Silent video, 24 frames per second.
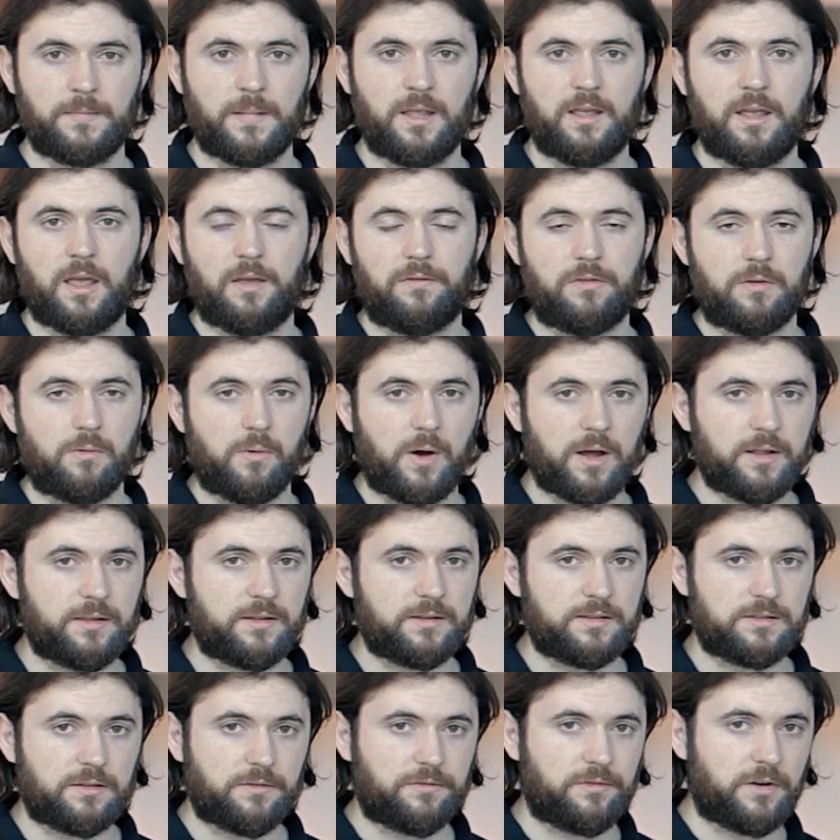If you want this
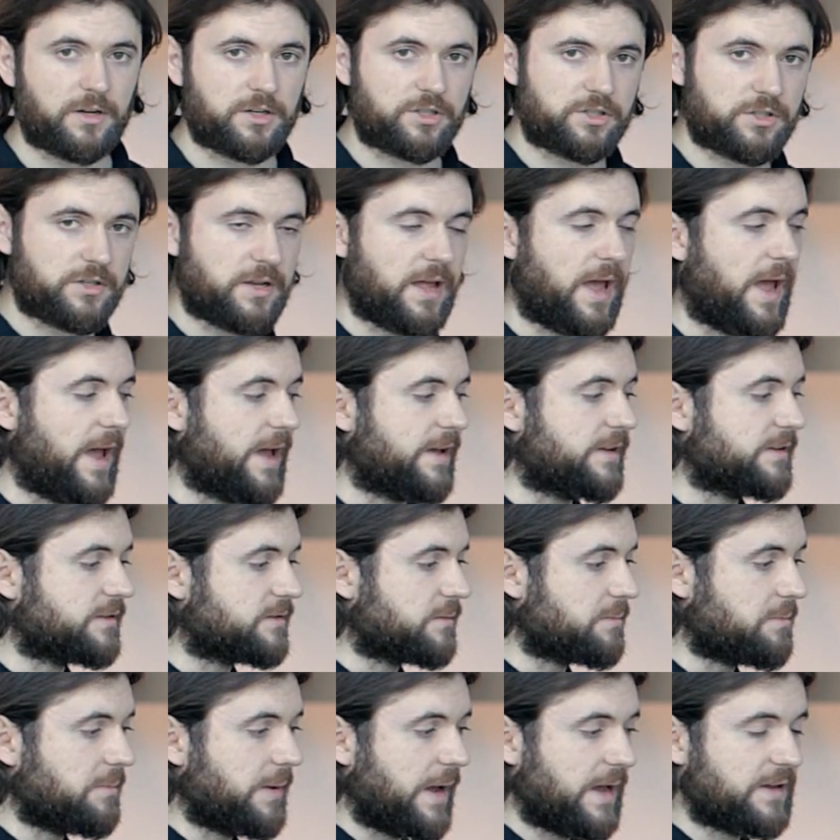to function as
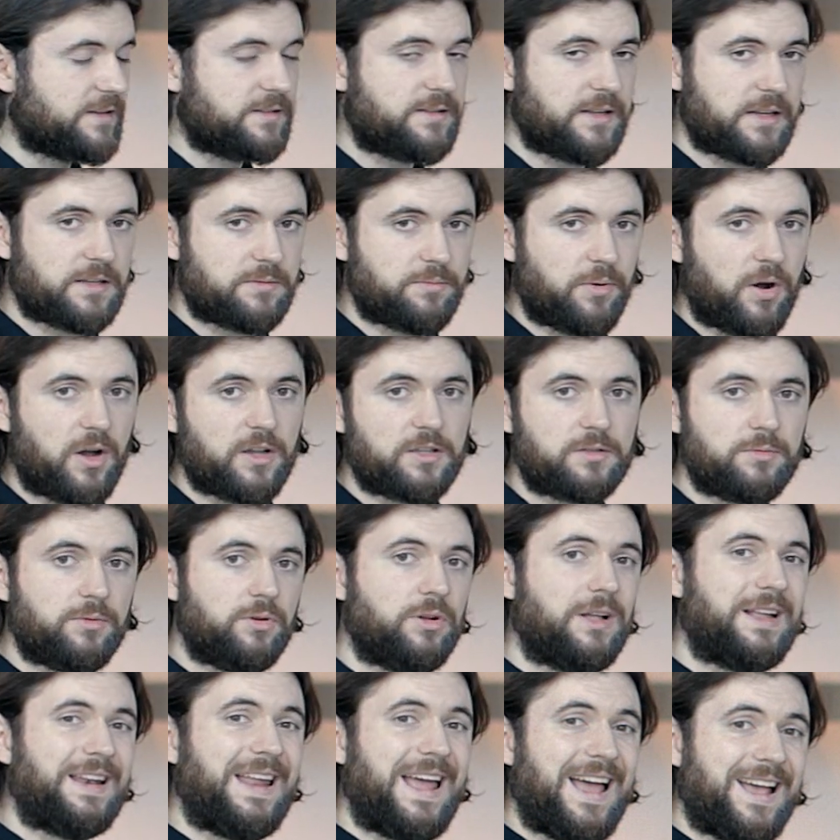best as possible
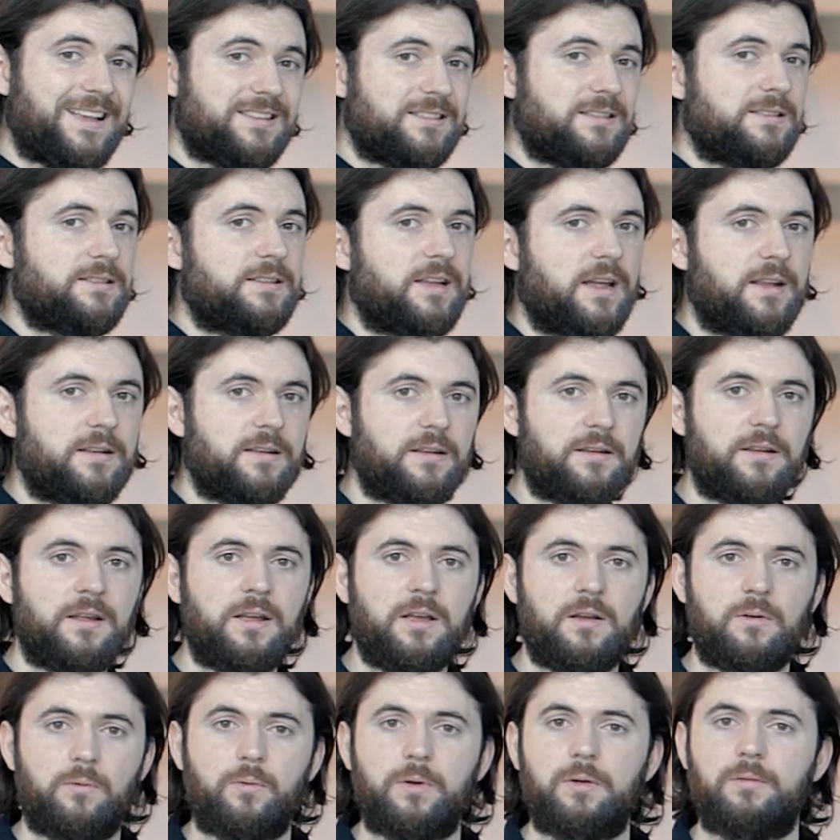and as intended,
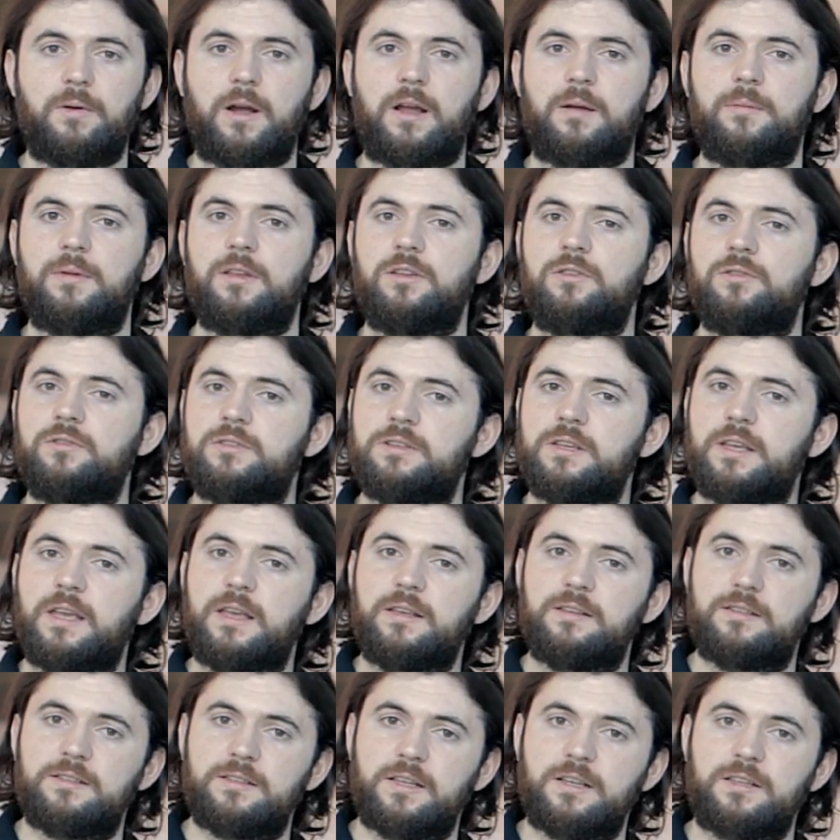we recommend using a
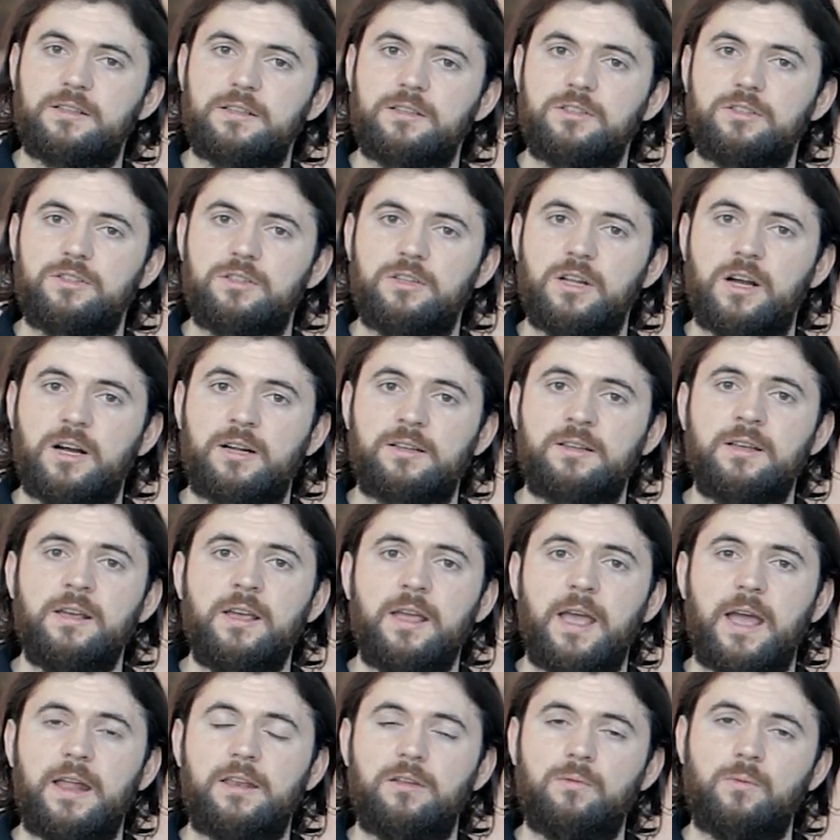6-inch duct,
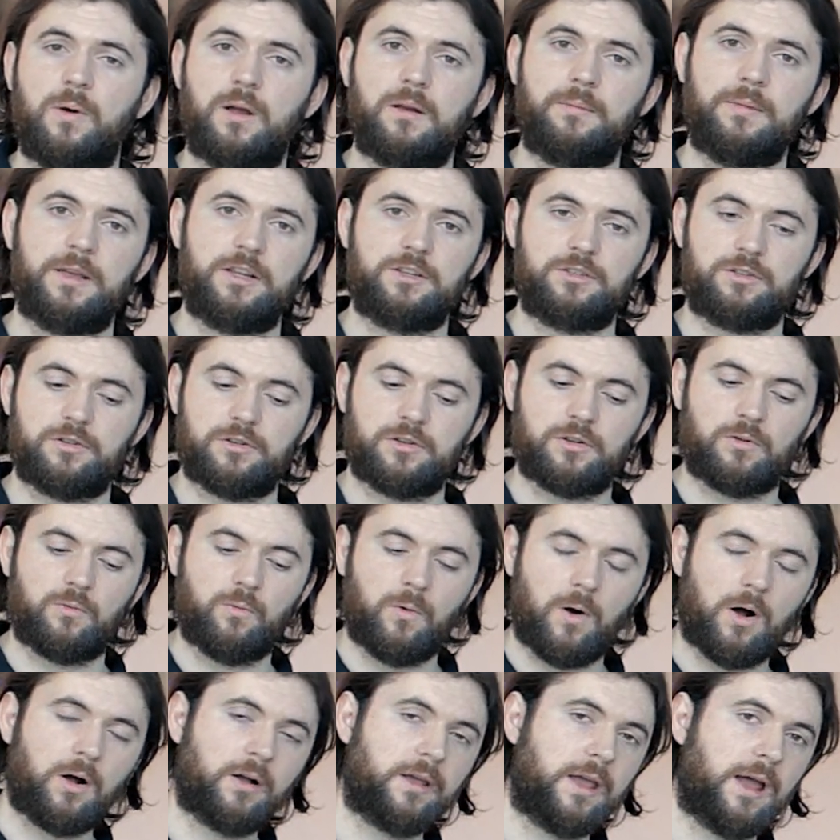and you want to make sure your
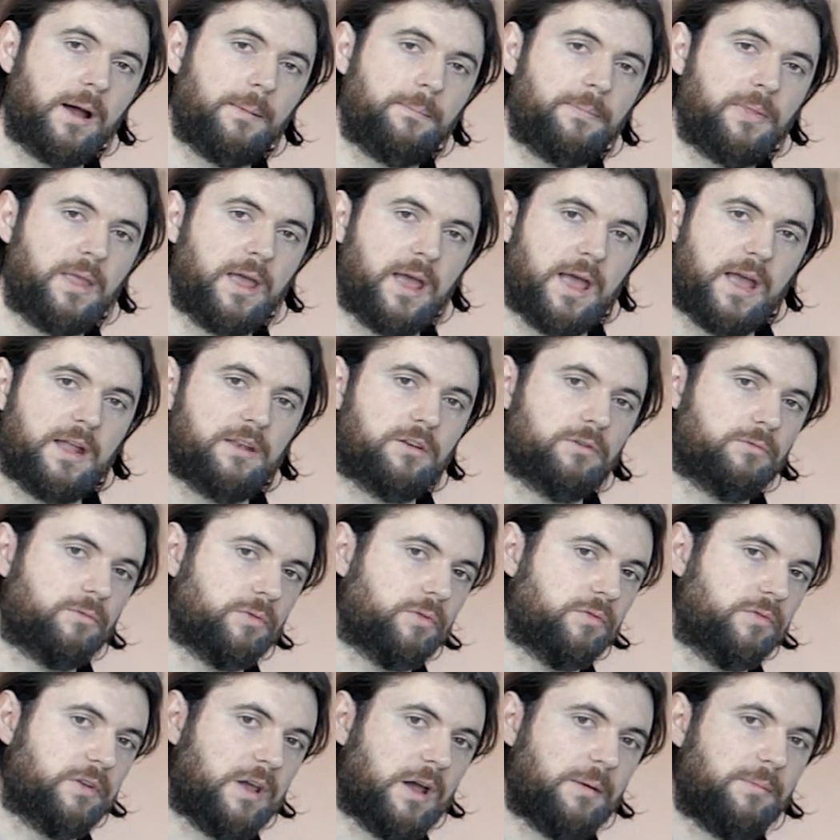wall cap and your roof
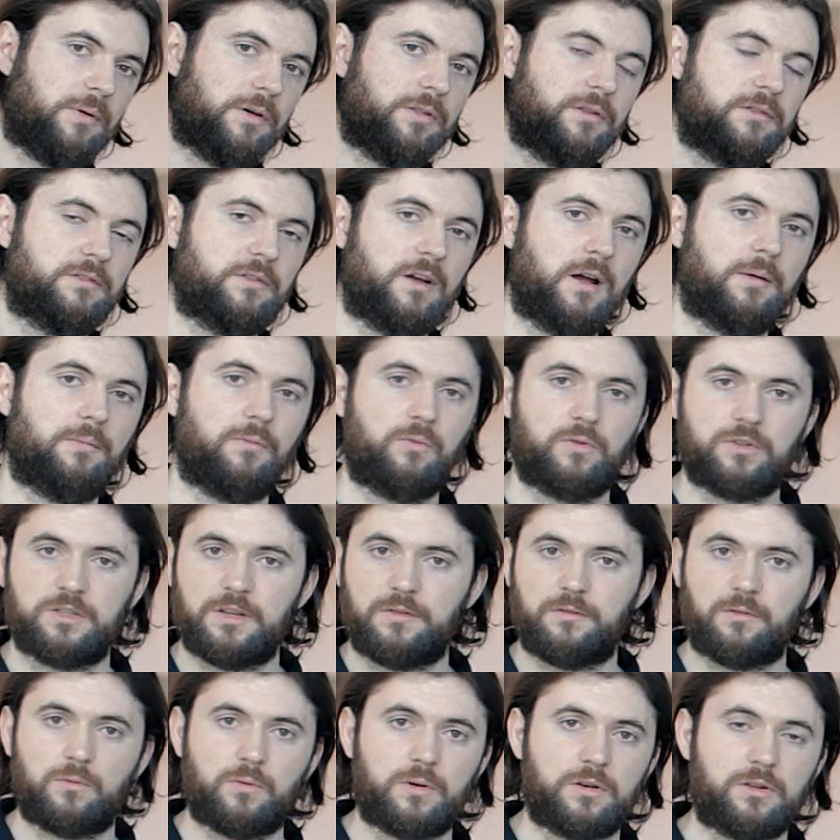cap on the top, whichever
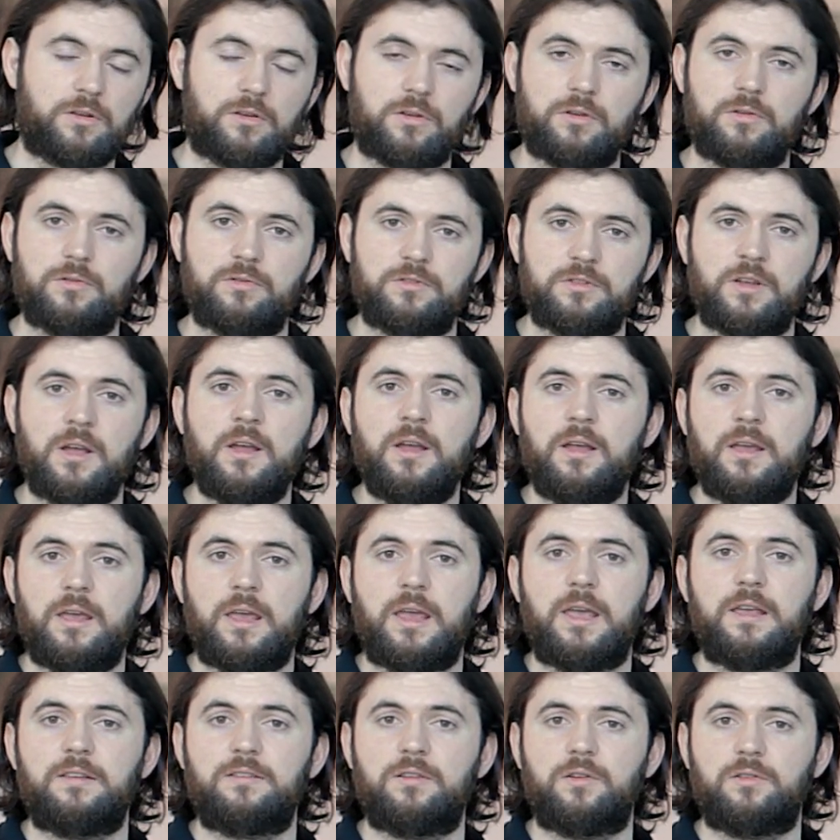one you use,
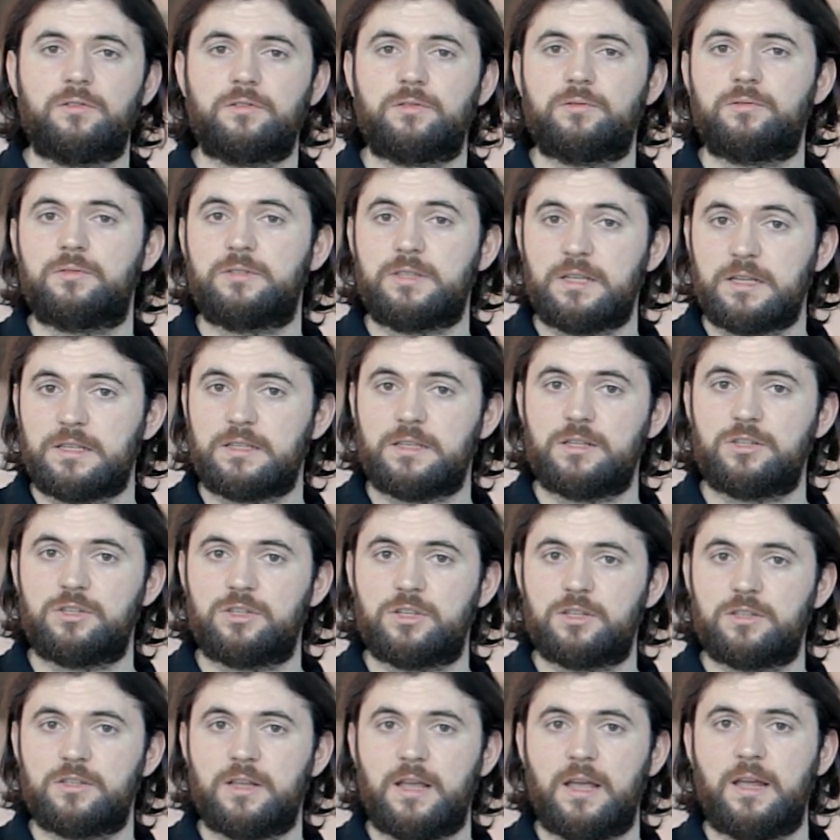is also 6
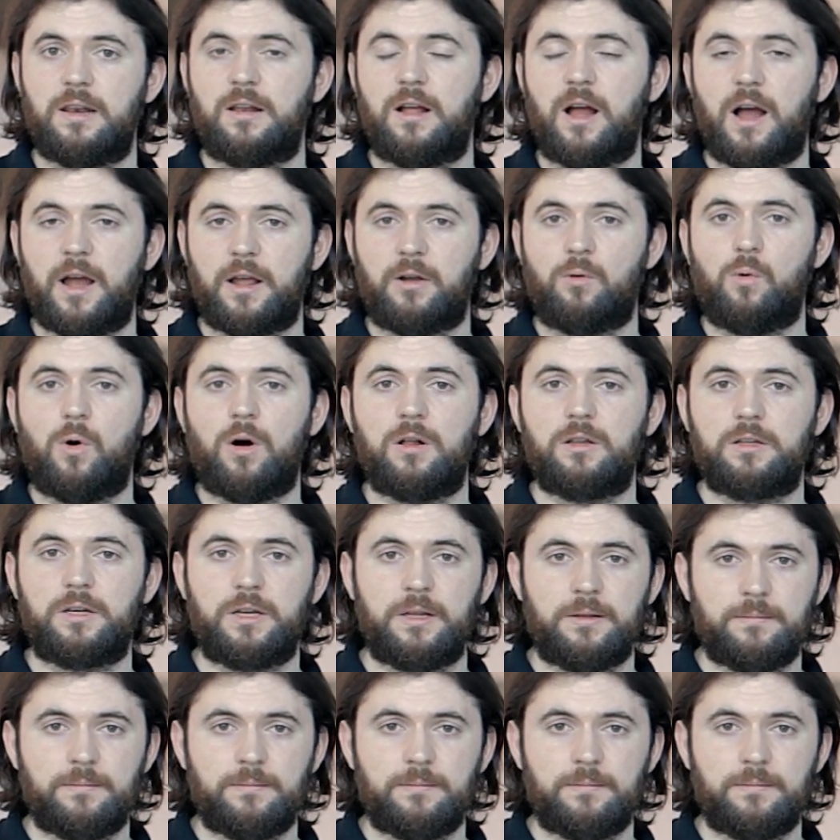inches and high quality.